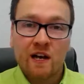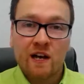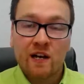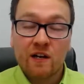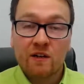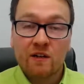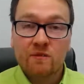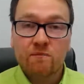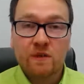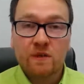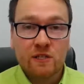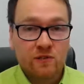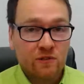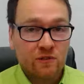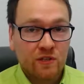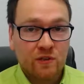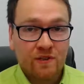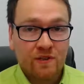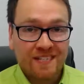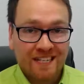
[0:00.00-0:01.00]
Make sure you
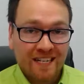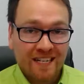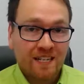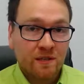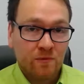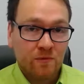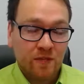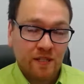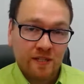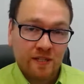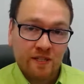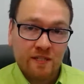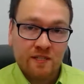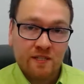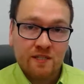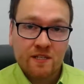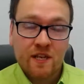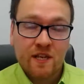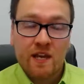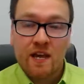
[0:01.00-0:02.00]
know exactly what it
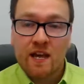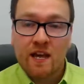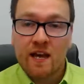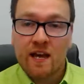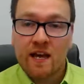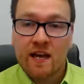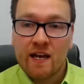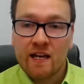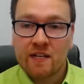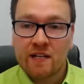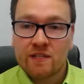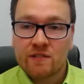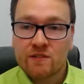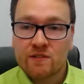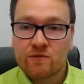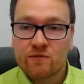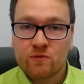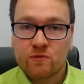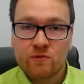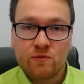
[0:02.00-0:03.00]
is. And of
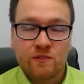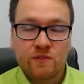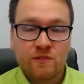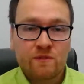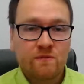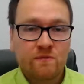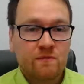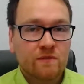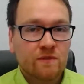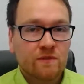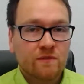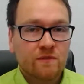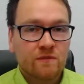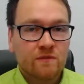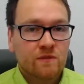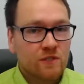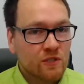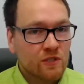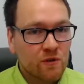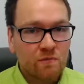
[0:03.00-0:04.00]
course,
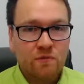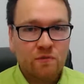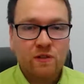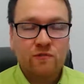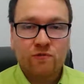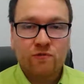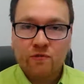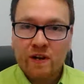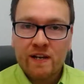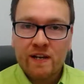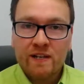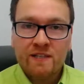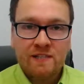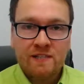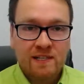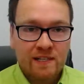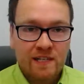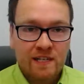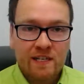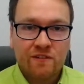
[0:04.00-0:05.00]
don't be afraid to
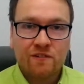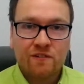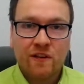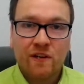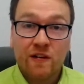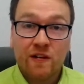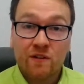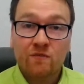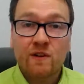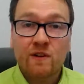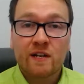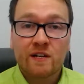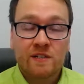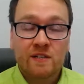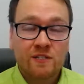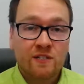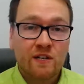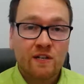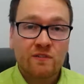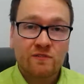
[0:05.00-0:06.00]
leave it
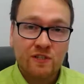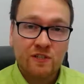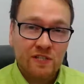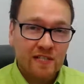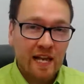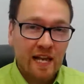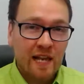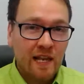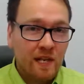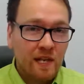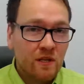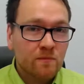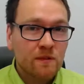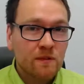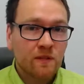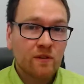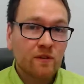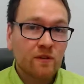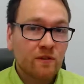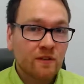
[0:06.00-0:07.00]
unreconciled for just that little bit
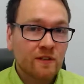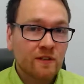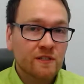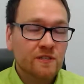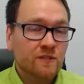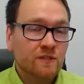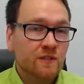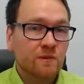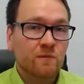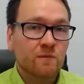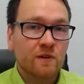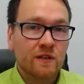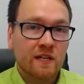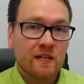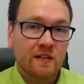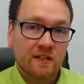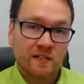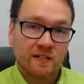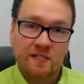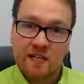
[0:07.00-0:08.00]
longer until you work out
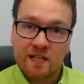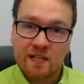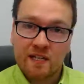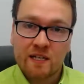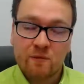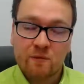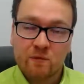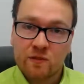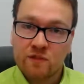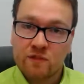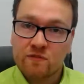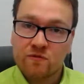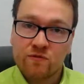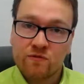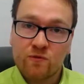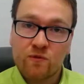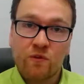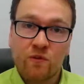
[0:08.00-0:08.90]
exactly what it's for.